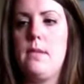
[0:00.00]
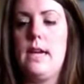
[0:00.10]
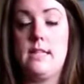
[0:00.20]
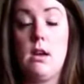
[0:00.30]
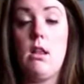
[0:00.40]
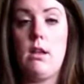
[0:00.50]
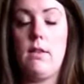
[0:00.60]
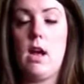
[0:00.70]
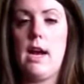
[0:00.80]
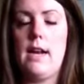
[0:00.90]
it's all
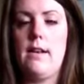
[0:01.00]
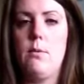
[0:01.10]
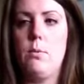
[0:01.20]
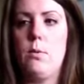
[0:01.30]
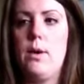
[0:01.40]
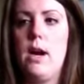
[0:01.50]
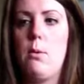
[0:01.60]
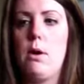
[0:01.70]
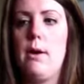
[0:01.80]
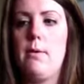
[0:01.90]
online, and we
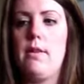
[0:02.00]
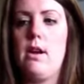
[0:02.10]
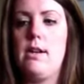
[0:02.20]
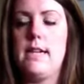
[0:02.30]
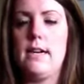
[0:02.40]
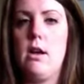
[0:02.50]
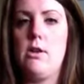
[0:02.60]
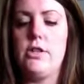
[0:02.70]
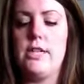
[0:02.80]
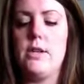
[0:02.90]
are working with a lot of
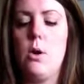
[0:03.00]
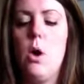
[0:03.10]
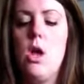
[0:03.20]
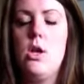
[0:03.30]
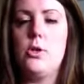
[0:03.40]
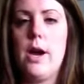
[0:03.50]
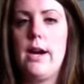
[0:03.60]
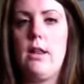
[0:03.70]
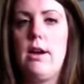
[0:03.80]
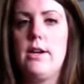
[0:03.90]
technology, so try
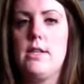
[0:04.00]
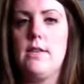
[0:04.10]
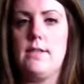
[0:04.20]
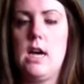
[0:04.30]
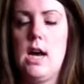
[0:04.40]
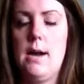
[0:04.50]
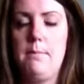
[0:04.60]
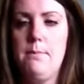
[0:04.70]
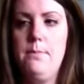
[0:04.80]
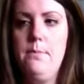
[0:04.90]
and allot yourself
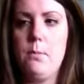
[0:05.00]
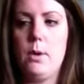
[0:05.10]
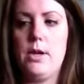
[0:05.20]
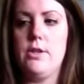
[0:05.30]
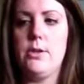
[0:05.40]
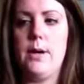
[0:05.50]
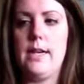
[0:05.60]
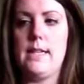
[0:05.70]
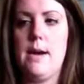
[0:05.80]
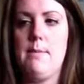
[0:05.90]
time when you're doing
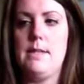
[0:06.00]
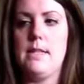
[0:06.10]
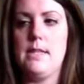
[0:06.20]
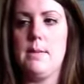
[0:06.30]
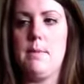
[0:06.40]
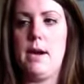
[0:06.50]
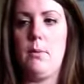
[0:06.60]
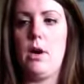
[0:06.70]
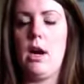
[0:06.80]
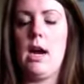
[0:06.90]
assignments and submitting
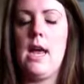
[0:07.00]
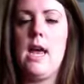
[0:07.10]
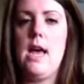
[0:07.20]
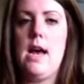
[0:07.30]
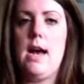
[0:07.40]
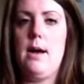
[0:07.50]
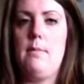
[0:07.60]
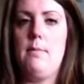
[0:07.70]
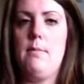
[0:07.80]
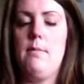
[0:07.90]
work
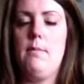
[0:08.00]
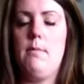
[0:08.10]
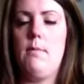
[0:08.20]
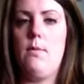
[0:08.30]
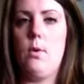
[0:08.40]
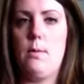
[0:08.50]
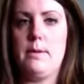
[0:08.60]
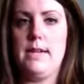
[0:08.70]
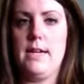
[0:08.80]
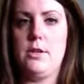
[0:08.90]
for
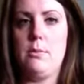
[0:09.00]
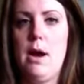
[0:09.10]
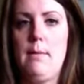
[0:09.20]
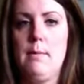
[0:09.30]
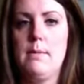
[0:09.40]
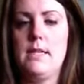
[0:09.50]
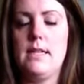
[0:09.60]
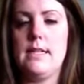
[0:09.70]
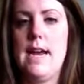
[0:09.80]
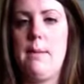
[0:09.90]
potential problems. It
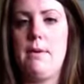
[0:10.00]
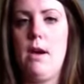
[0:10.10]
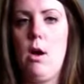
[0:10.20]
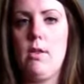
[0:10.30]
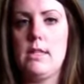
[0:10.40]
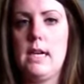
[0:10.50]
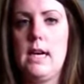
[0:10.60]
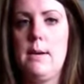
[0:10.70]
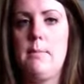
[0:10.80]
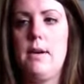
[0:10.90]
doesn't happen all the
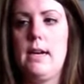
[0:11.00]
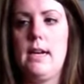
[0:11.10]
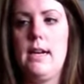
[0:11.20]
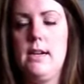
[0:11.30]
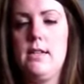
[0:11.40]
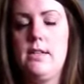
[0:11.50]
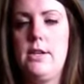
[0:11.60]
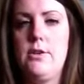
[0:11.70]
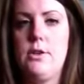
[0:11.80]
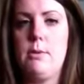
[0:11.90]
time, but
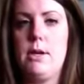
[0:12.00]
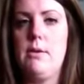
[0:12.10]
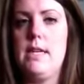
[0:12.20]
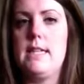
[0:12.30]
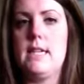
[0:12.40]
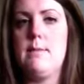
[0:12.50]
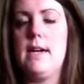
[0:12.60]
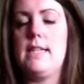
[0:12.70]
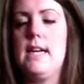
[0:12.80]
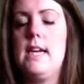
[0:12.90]
usually when you least
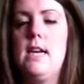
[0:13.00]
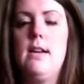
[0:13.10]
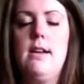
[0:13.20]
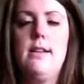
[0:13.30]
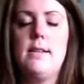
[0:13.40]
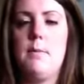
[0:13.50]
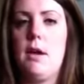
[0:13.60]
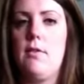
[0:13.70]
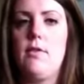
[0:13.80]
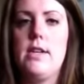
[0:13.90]
expect it,
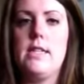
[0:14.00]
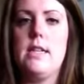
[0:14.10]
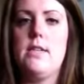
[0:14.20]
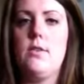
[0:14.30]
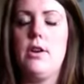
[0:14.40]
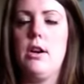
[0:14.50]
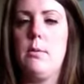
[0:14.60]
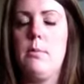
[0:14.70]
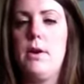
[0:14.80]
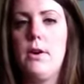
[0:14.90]
something freezes or your
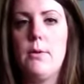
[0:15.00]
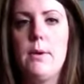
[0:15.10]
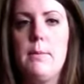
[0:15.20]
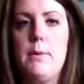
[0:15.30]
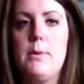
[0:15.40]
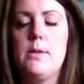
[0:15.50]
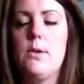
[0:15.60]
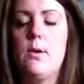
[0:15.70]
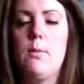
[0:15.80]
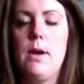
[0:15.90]
computer reboots
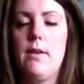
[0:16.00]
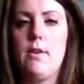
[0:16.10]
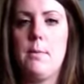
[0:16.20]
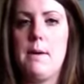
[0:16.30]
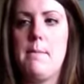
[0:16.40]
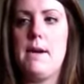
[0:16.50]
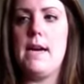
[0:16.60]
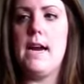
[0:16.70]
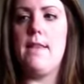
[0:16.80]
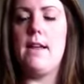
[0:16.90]
or whatever it may
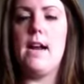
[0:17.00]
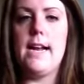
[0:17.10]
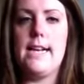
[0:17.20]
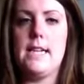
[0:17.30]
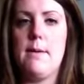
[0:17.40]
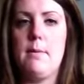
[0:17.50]
be, and then I need time